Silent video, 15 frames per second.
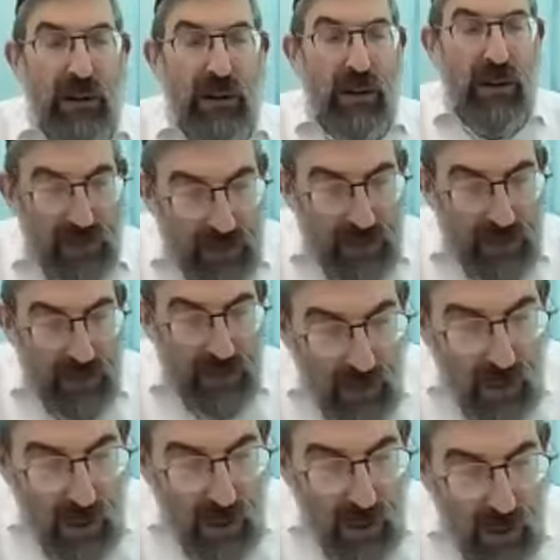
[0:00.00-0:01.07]
use a fine-toothed
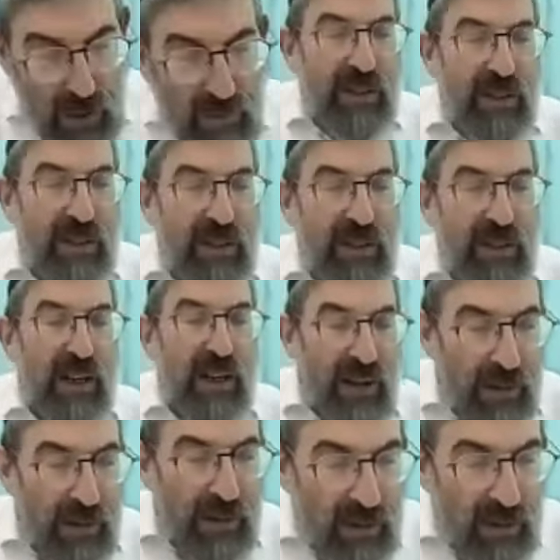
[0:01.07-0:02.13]
metal comb.
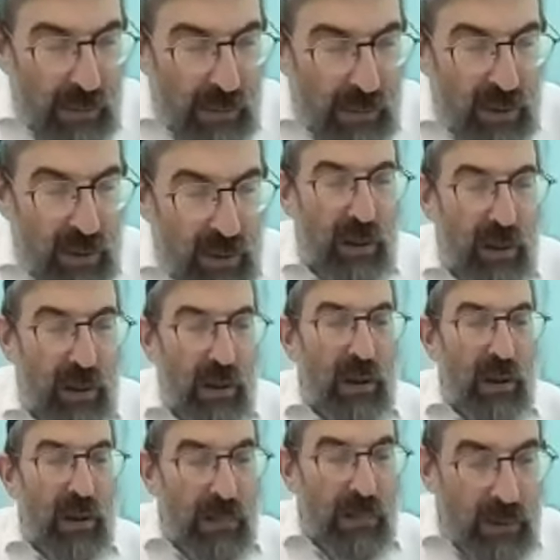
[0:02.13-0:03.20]
Rabbanan savi namik Rabbi
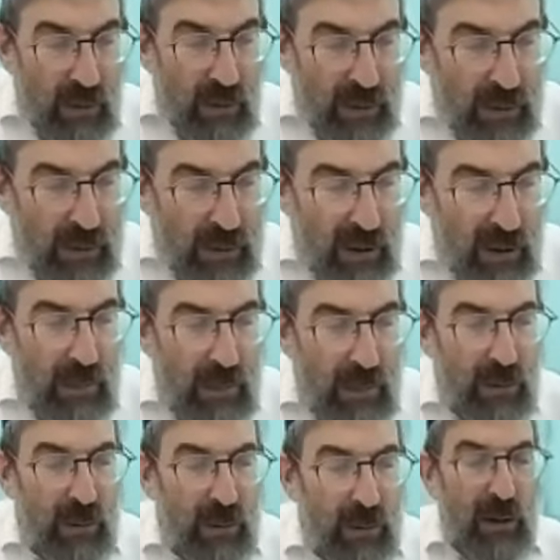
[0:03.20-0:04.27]
Yehuda, Rabbanan
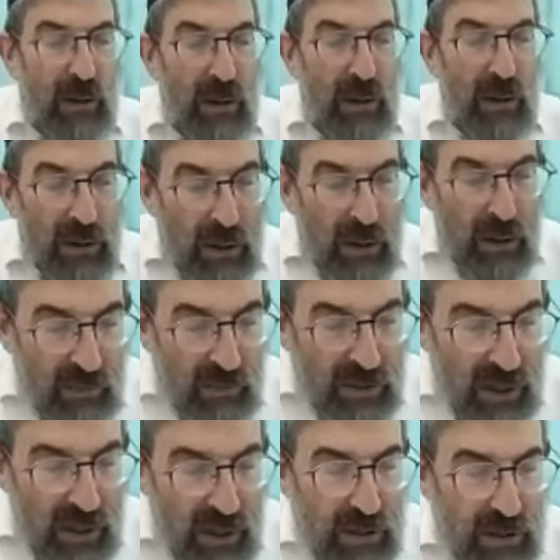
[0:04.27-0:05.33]
also like Rabbi Yehuda,
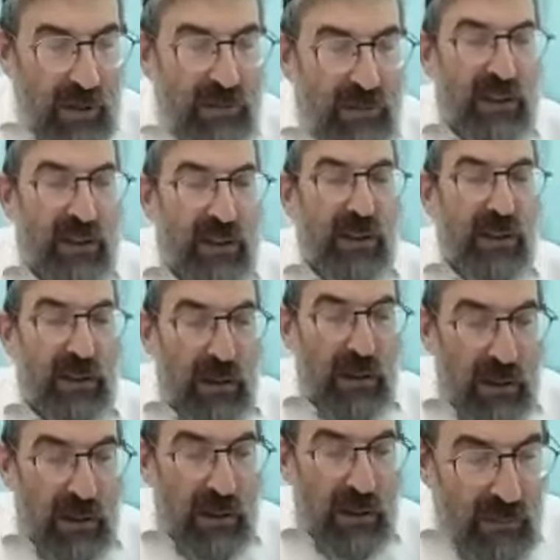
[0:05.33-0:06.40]
that davashay miskavim
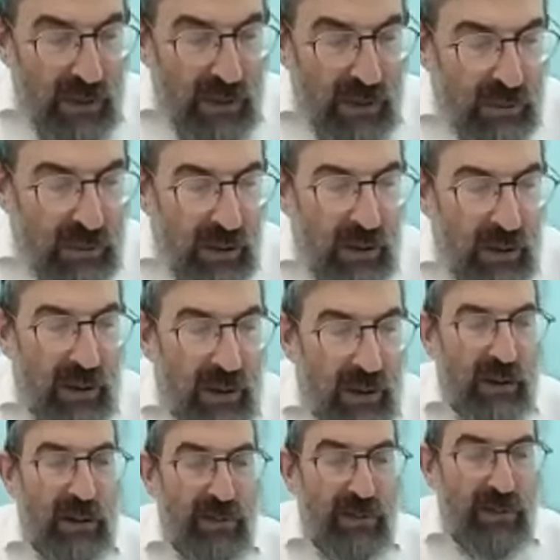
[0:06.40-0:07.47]
is asa. Because
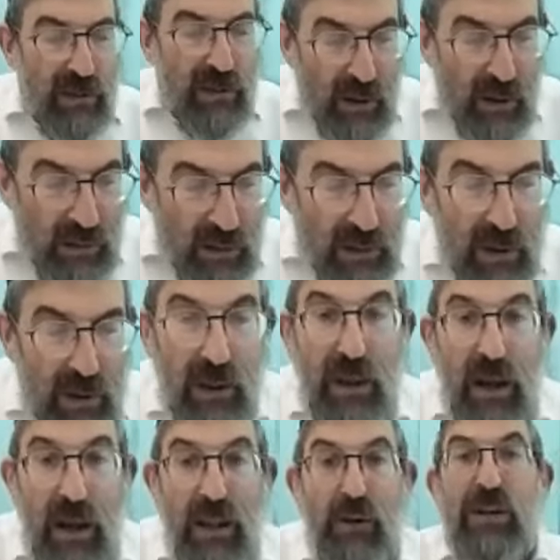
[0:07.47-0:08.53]
reading cards of what the
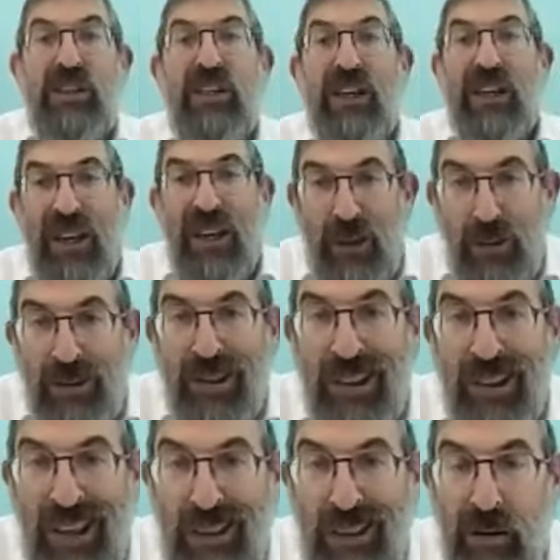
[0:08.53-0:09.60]
current, and the reason you can't
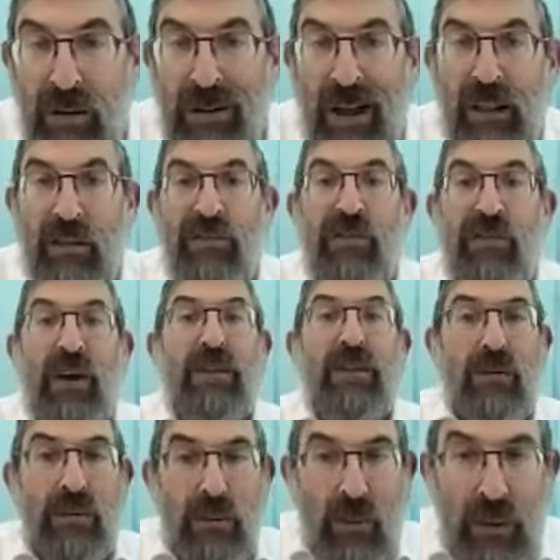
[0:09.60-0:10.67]
use neither, not the
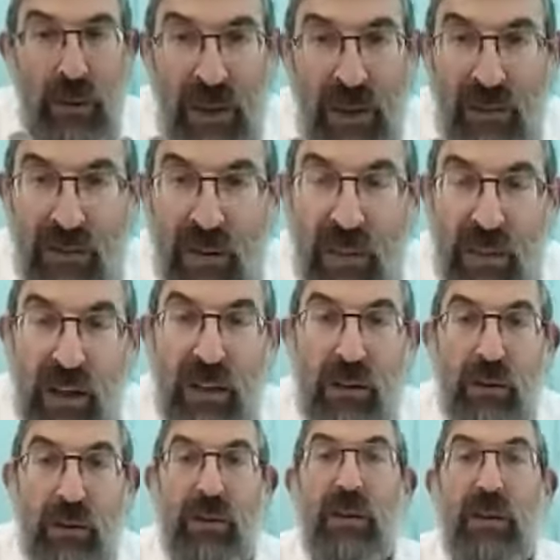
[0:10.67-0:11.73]
fine tooth or even the thick
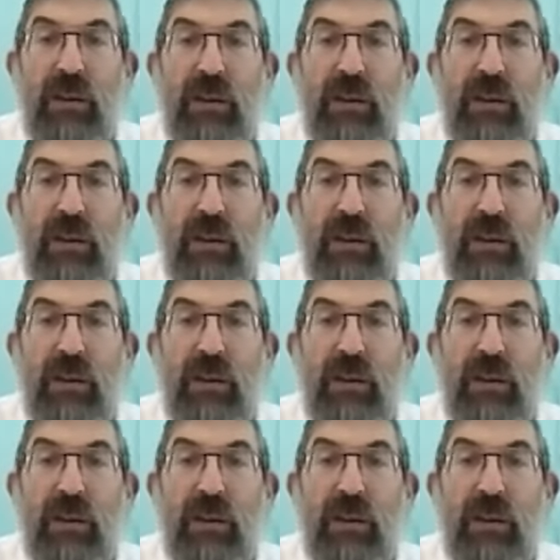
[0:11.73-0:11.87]
tooth,